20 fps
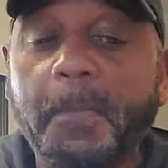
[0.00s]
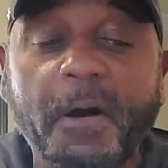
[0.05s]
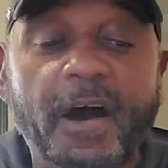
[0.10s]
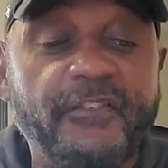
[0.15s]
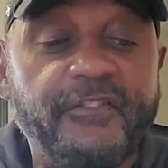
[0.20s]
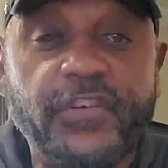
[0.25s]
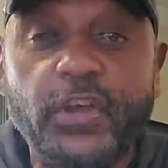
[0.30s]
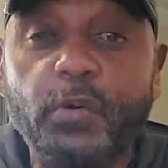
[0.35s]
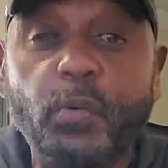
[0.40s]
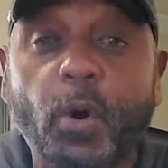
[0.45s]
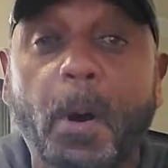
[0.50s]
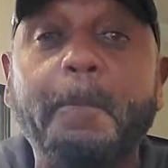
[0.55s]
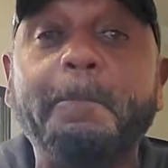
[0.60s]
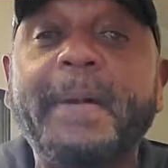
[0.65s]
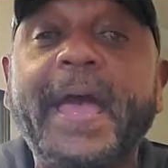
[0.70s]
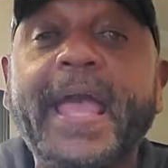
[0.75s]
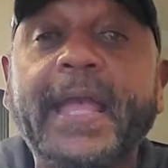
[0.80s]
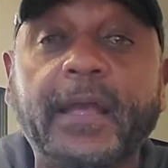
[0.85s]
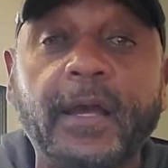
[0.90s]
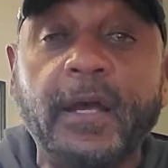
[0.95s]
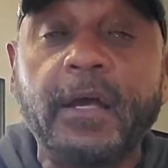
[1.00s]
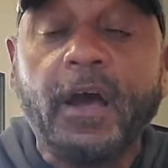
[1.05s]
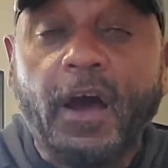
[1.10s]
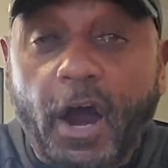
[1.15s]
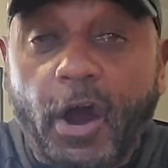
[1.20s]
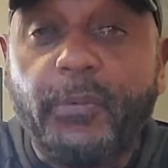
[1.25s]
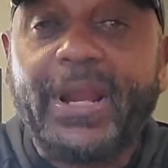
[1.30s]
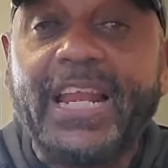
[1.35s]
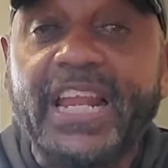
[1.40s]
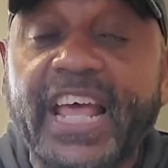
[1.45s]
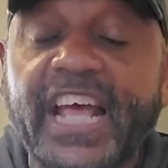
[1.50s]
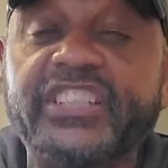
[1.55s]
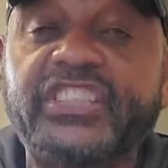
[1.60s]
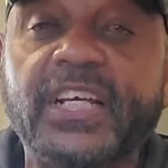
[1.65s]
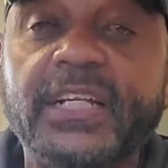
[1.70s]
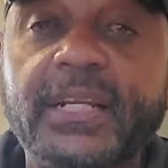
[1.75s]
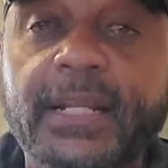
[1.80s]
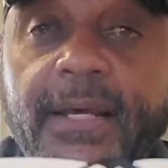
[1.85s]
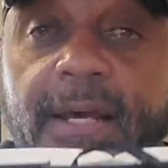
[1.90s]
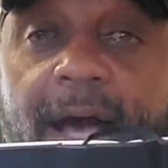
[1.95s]
of you will make a
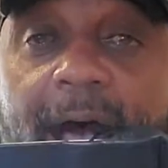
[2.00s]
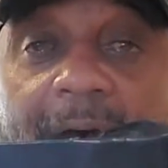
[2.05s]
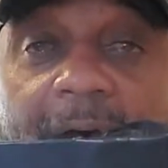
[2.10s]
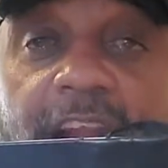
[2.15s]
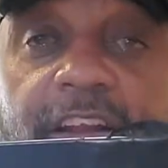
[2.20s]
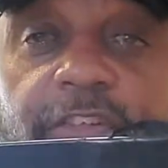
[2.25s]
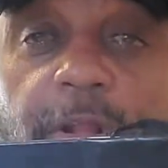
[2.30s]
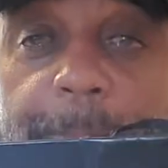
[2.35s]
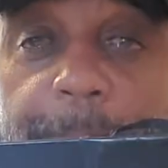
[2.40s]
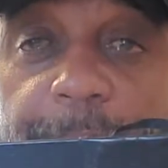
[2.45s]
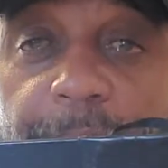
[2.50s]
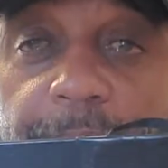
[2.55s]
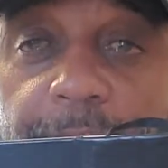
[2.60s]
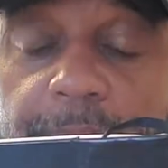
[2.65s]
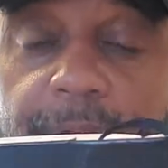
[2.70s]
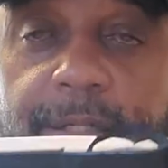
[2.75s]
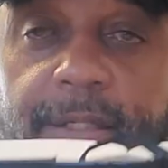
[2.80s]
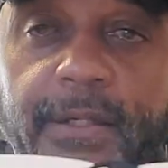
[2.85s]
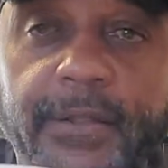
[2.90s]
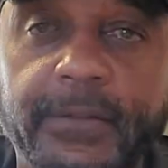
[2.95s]
religion out of the book.